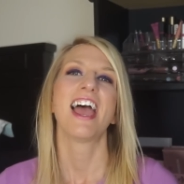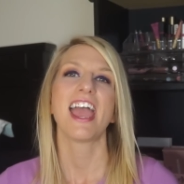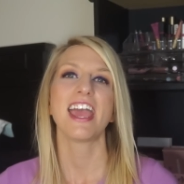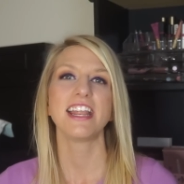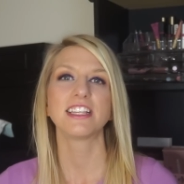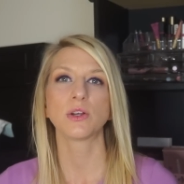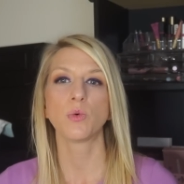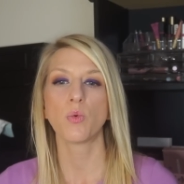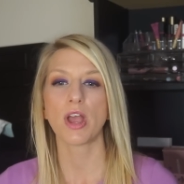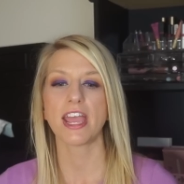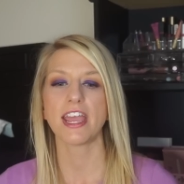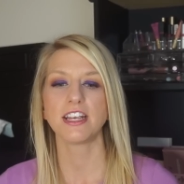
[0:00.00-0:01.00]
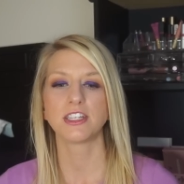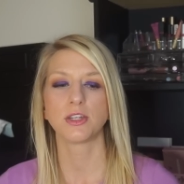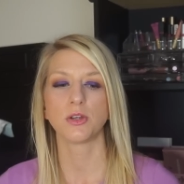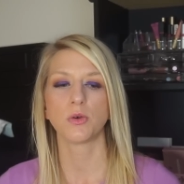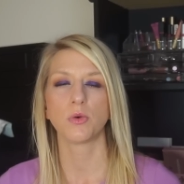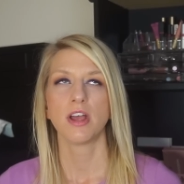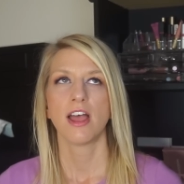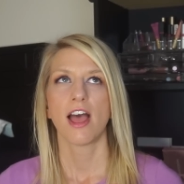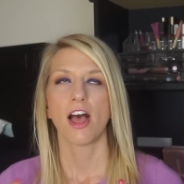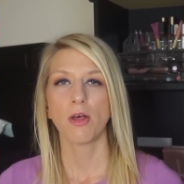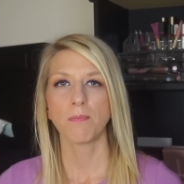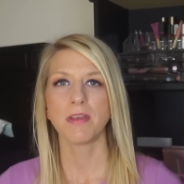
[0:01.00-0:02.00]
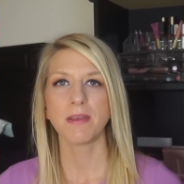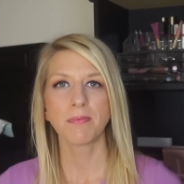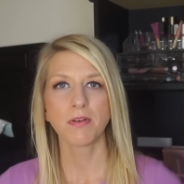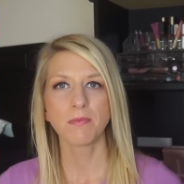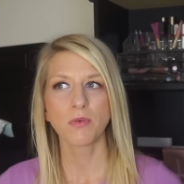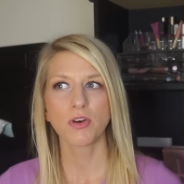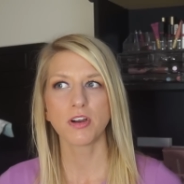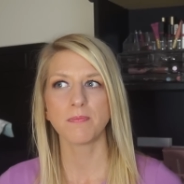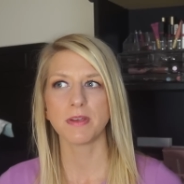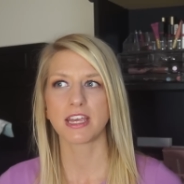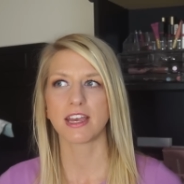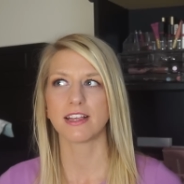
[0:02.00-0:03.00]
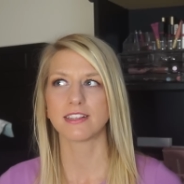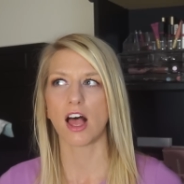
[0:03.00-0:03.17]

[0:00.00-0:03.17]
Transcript: And it's a way to help people more because